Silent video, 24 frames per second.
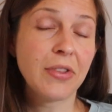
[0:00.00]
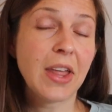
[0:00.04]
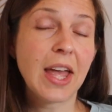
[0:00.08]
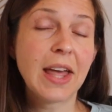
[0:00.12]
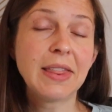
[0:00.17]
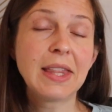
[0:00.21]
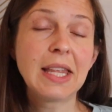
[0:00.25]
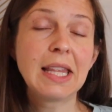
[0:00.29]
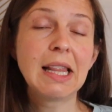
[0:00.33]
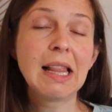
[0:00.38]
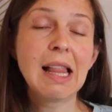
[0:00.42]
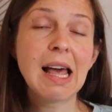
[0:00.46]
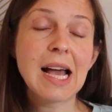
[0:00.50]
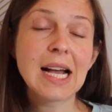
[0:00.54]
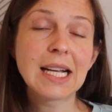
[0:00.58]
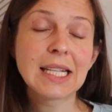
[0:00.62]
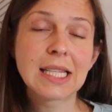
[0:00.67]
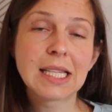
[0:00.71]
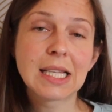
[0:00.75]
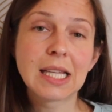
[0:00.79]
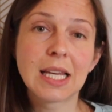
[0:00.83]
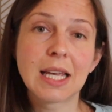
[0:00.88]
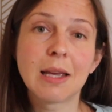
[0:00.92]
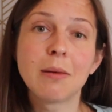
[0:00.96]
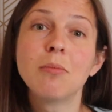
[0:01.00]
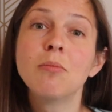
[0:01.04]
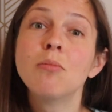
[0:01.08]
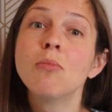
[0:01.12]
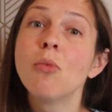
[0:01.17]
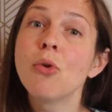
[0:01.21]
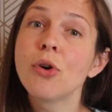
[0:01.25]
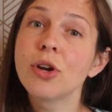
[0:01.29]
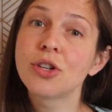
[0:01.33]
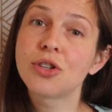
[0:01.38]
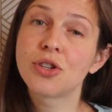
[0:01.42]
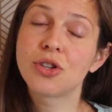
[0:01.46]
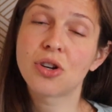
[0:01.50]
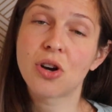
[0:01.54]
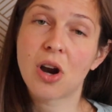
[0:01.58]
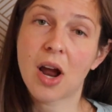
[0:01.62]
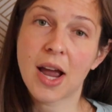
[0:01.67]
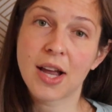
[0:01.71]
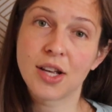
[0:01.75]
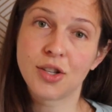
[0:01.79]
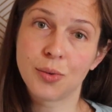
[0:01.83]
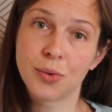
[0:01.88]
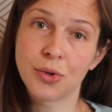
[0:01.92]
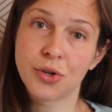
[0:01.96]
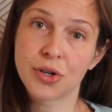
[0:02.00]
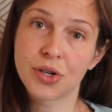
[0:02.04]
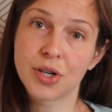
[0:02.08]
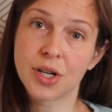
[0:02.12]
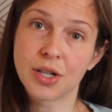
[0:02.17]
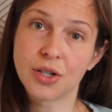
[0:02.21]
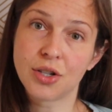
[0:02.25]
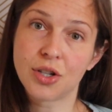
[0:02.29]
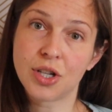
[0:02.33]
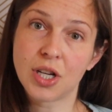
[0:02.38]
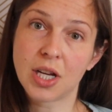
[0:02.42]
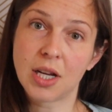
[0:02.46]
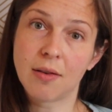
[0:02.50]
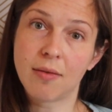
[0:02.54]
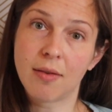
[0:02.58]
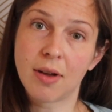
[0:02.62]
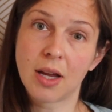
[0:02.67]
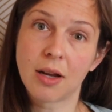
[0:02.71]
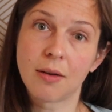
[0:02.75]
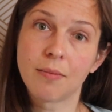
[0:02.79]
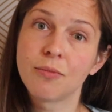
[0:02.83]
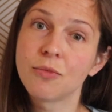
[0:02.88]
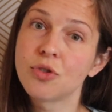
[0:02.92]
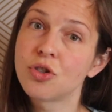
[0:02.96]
And then lastly, moisturize when you're done shaving.